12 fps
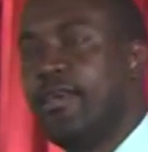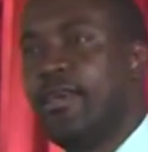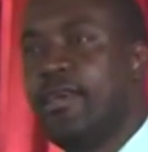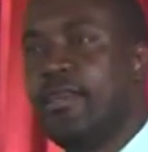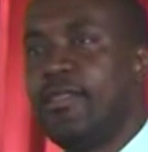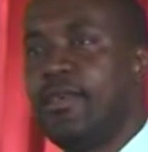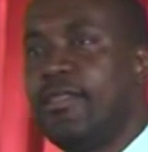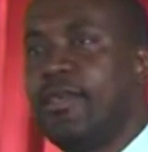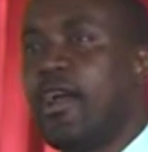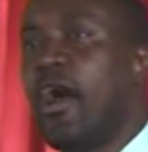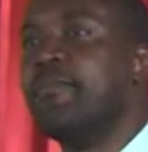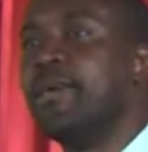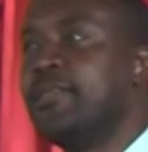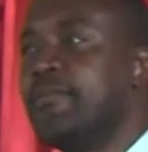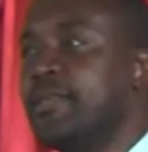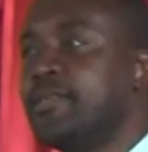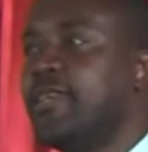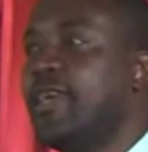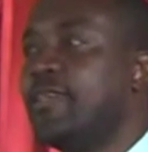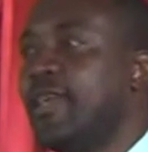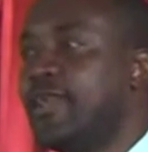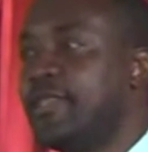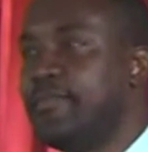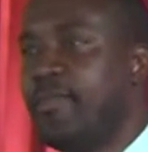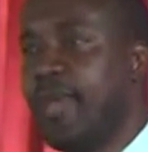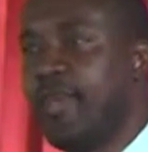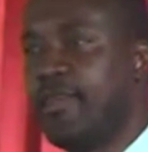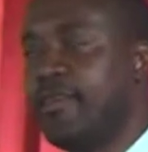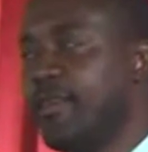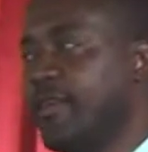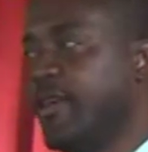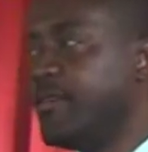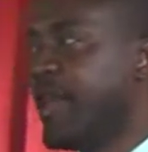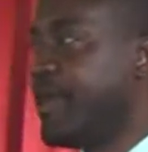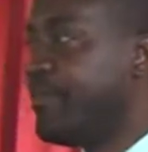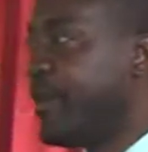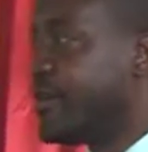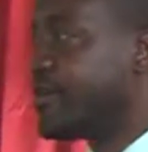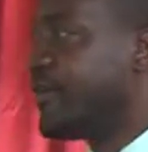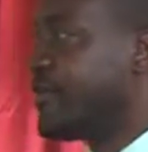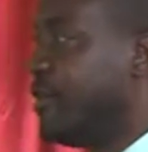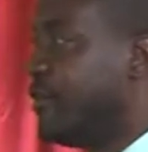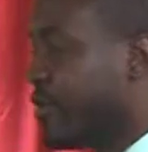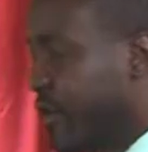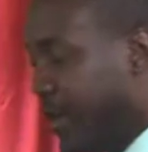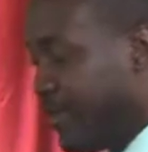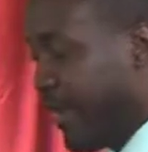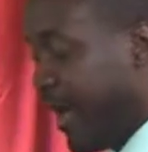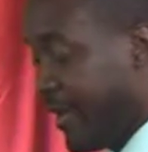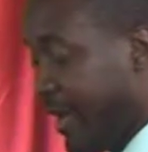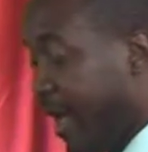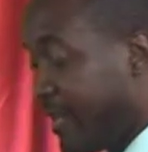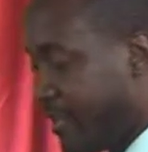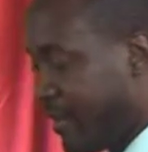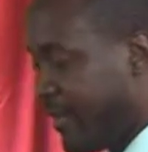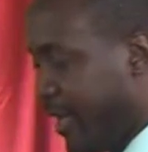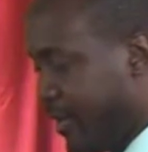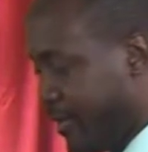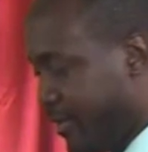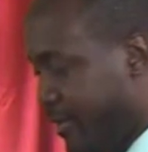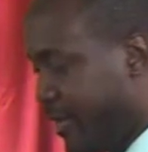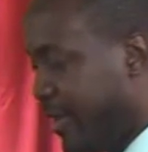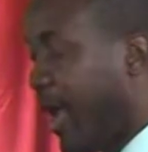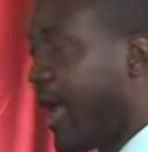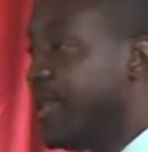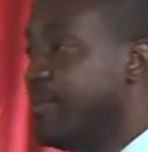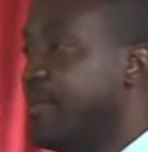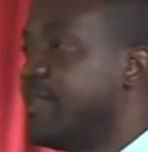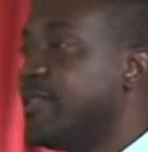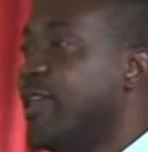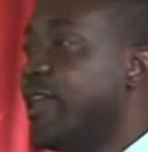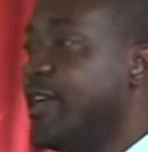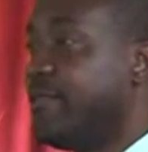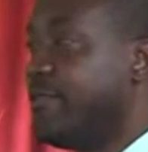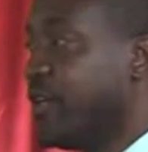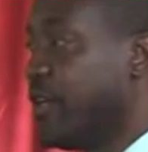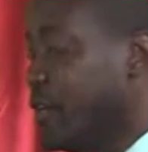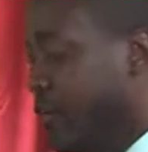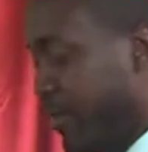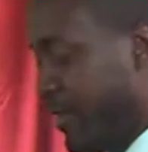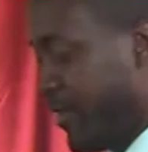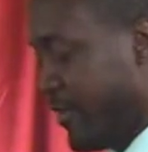the, the, the common mistake that is made is that persons look on my handsomeness and ah. mistake it for you.